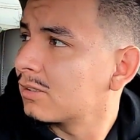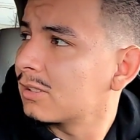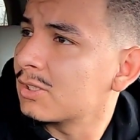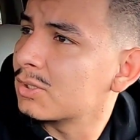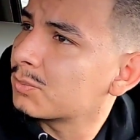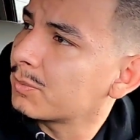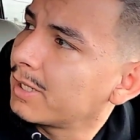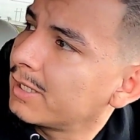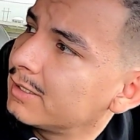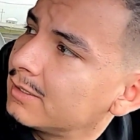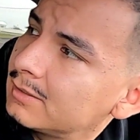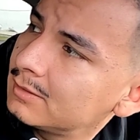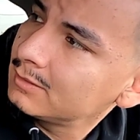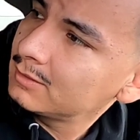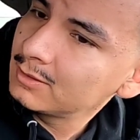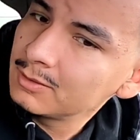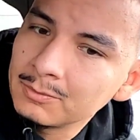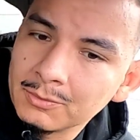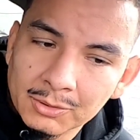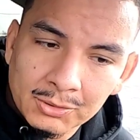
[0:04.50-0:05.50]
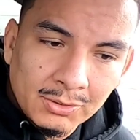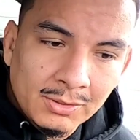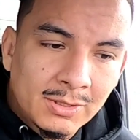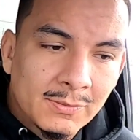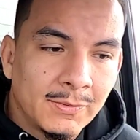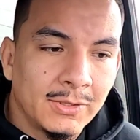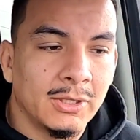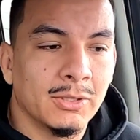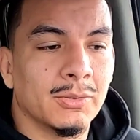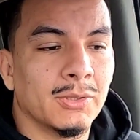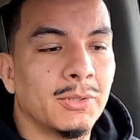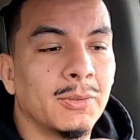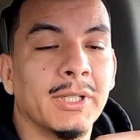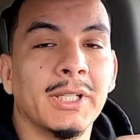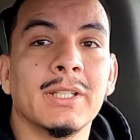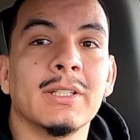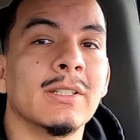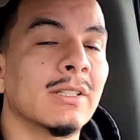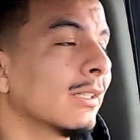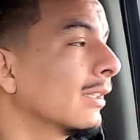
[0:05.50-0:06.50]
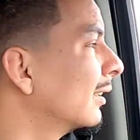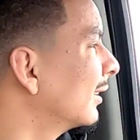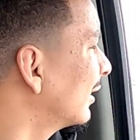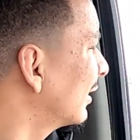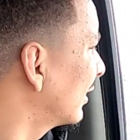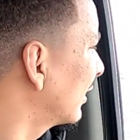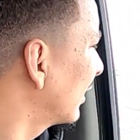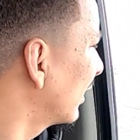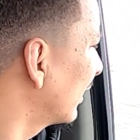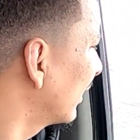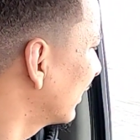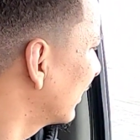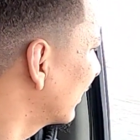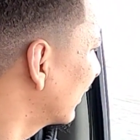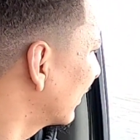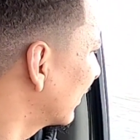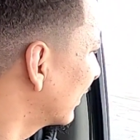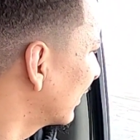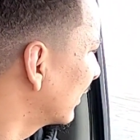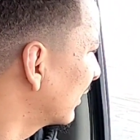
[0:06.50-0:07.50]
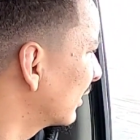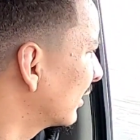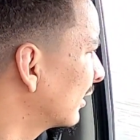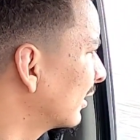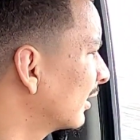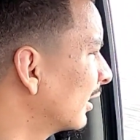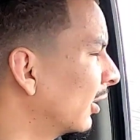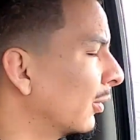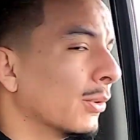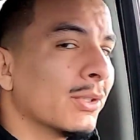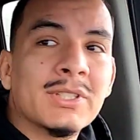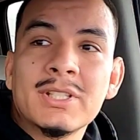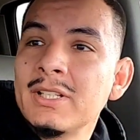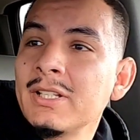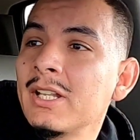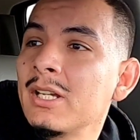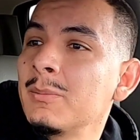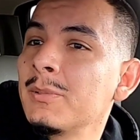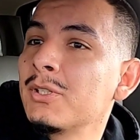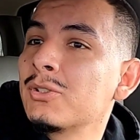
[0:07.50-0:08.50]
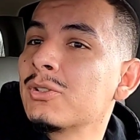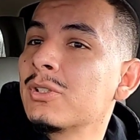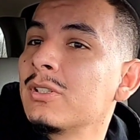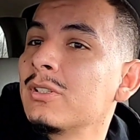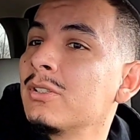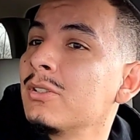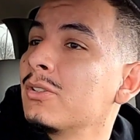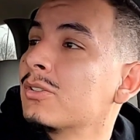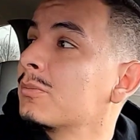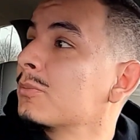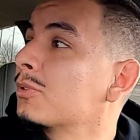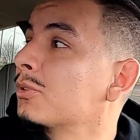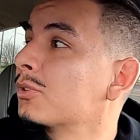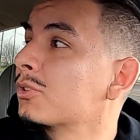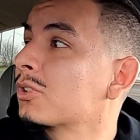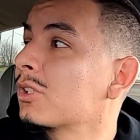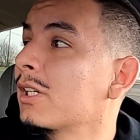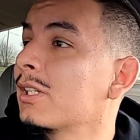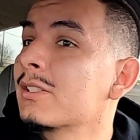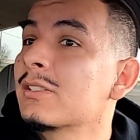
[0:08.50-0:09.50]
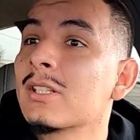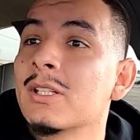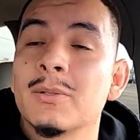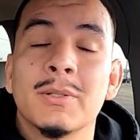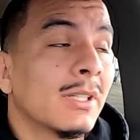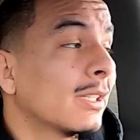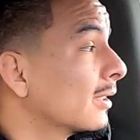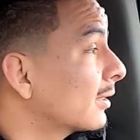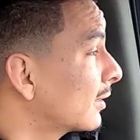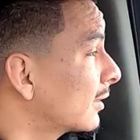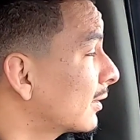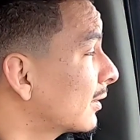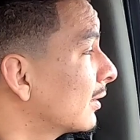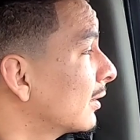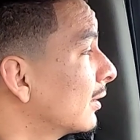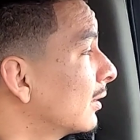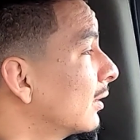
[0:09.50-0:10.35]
it's raining. We'll do this video real quick, and I was gonna get out my drone and do some cool shots that way, because